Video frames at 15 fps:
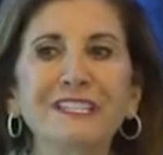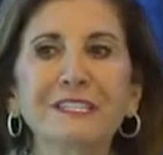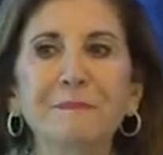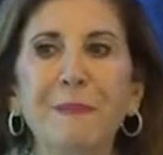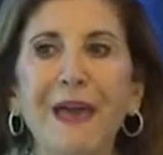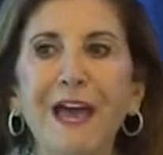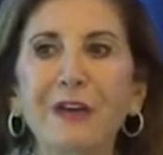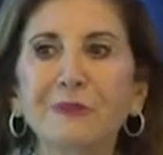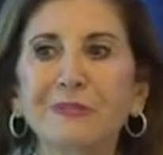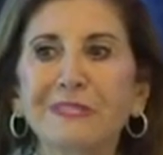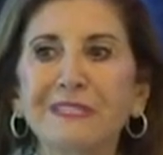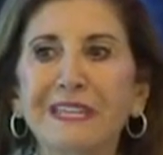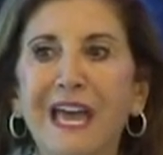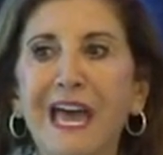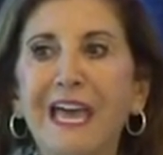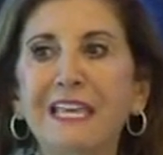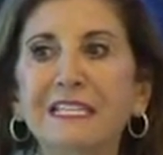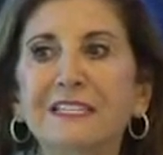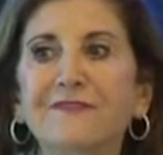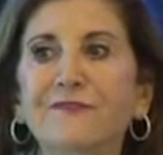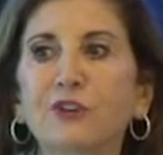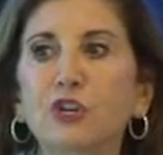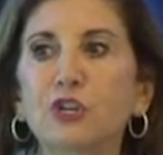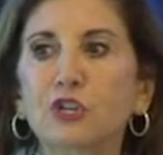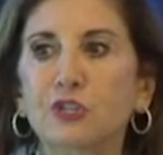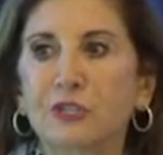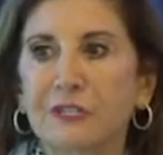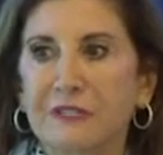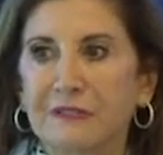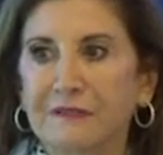spouse dies
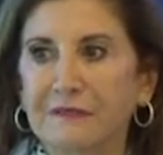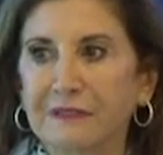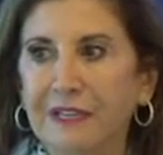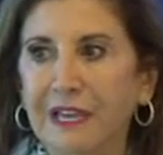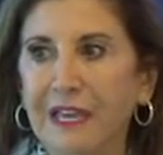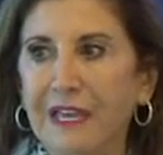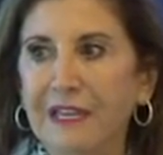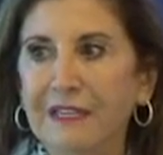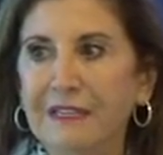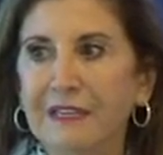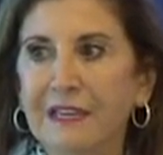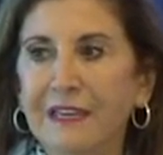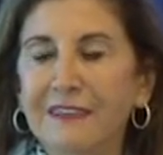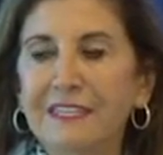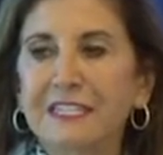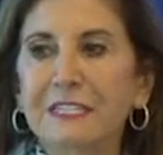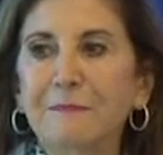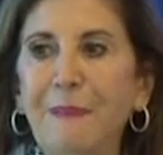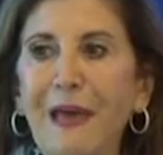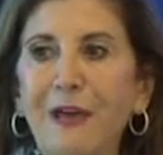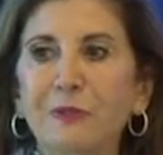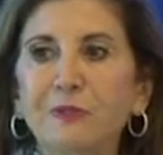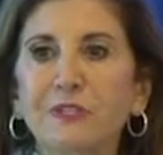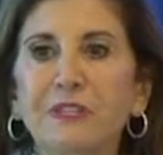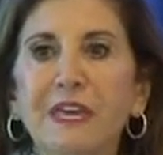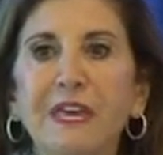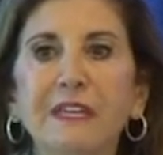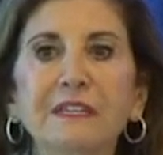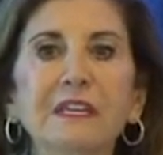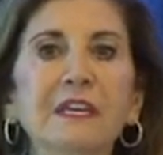first, okay, the spouse
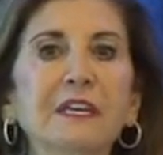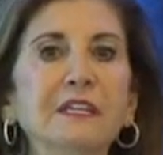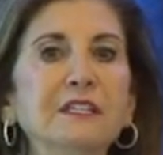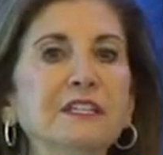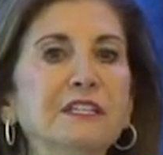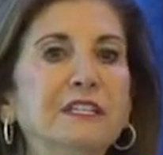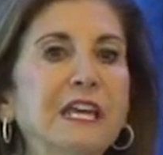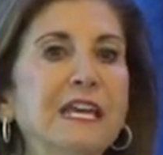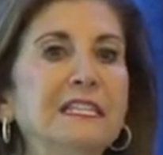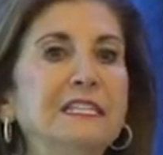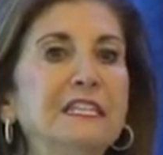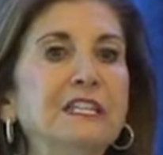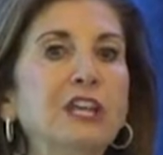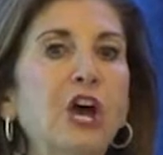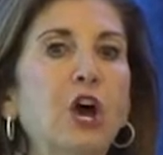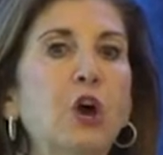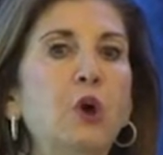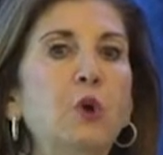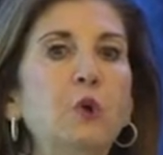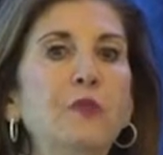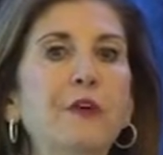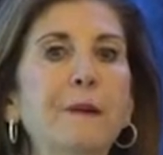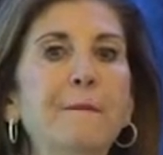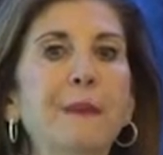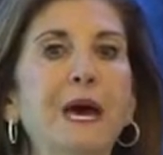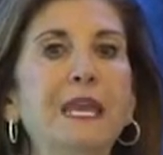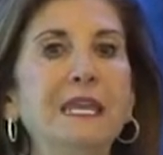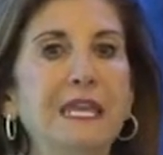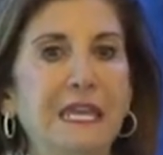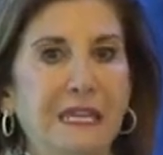that doesn't owe the
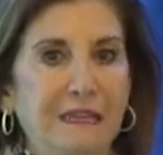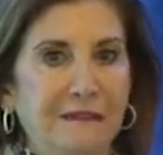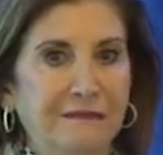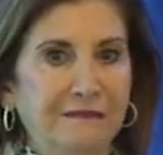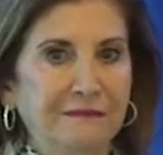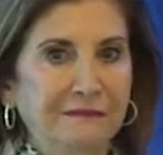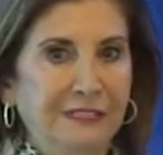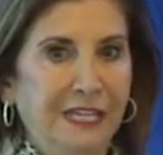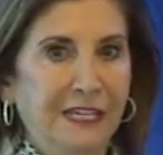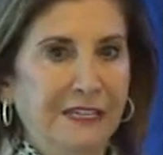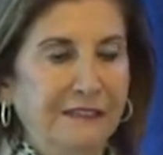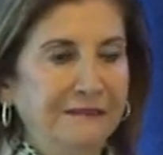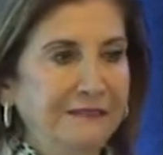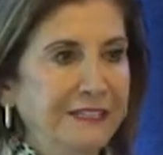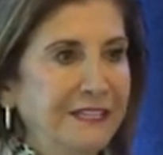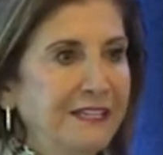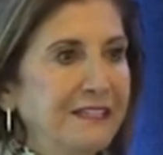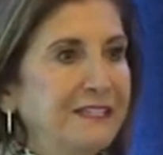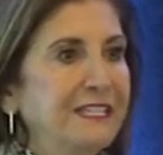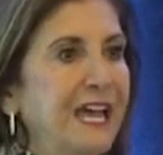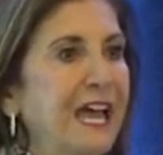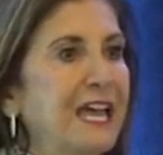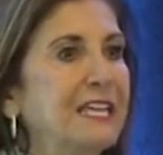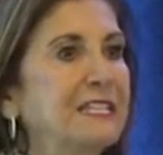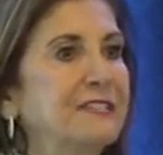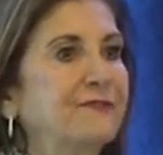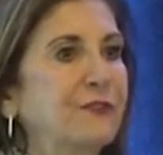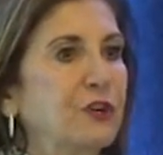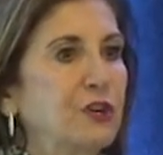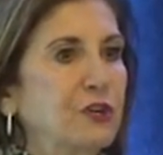money, okay, dies
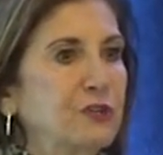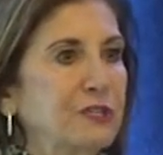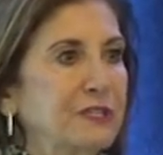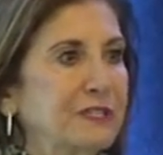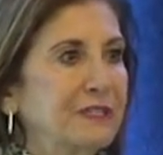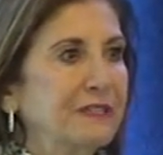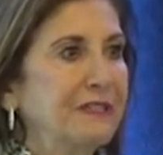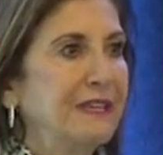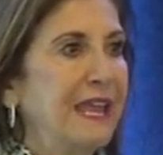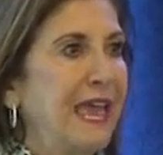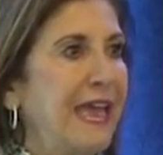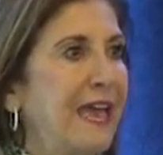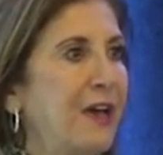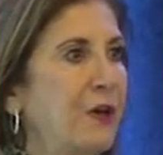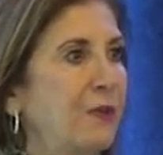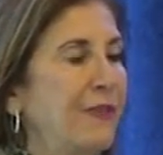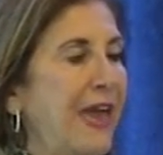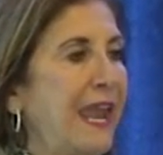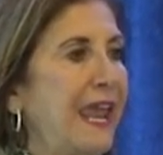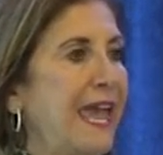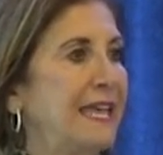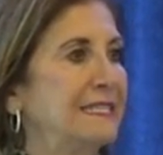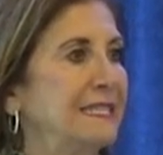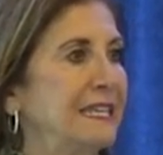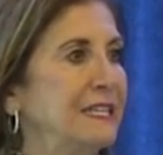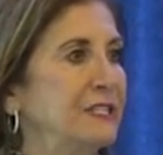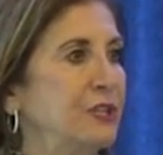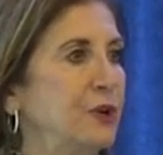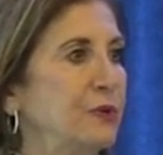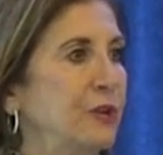first, now that asset
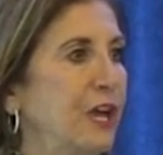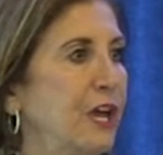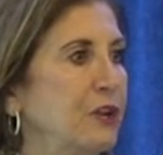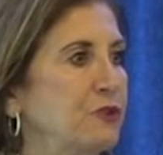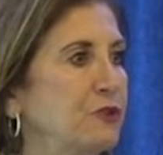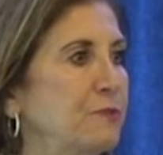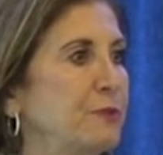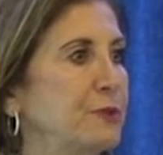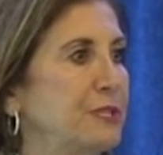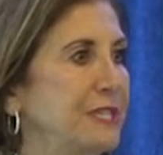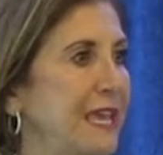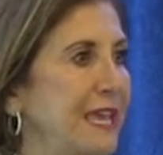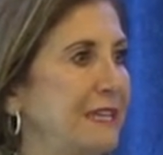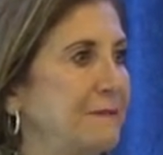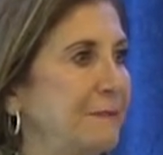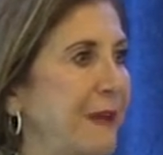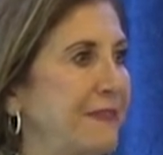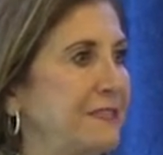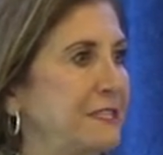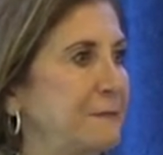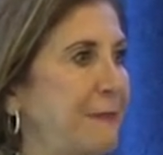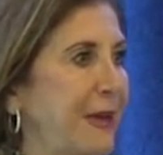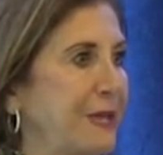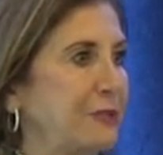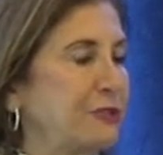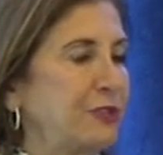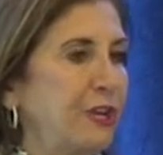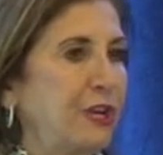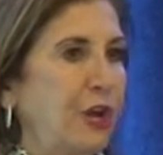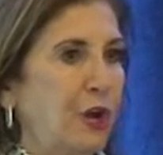is owned 100% by the spouse
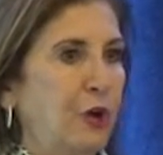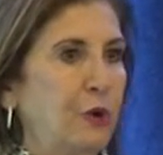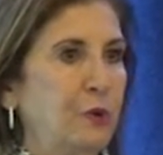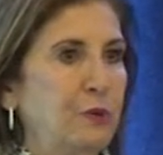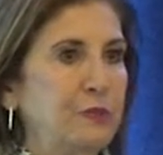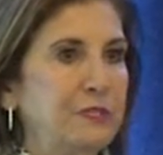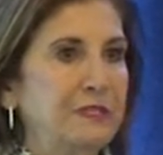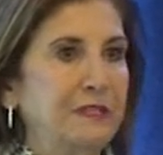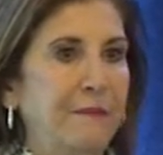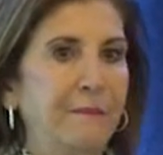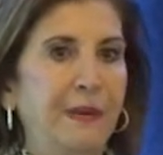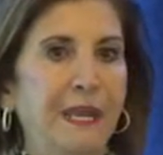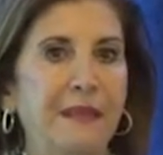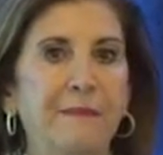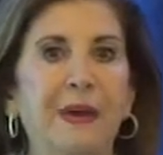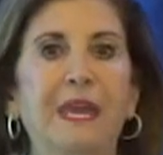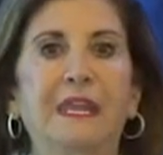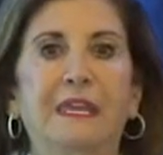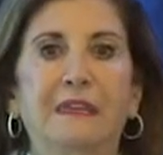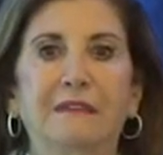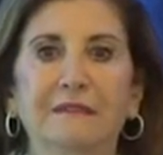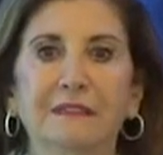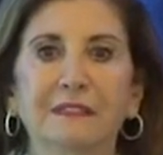that owes somebody money,